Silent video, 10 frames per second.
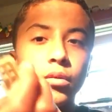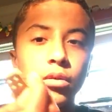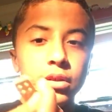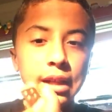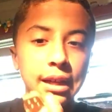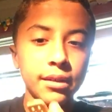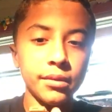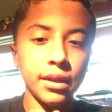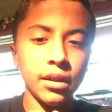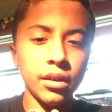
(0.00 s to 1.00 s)
Where is that?
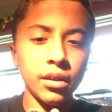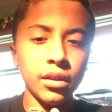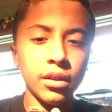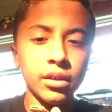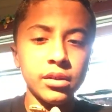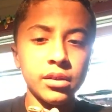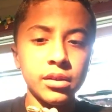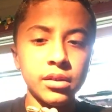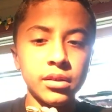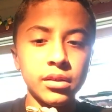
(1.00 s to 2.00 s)
Yeah, it's,
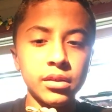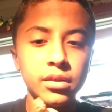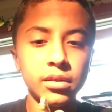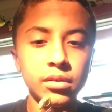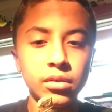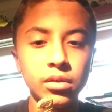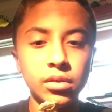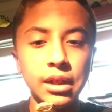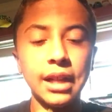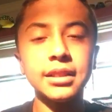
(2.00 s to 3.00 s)

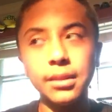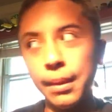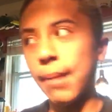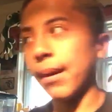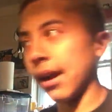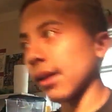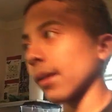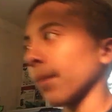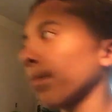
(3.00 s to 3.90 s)
yeah, it's the backpack.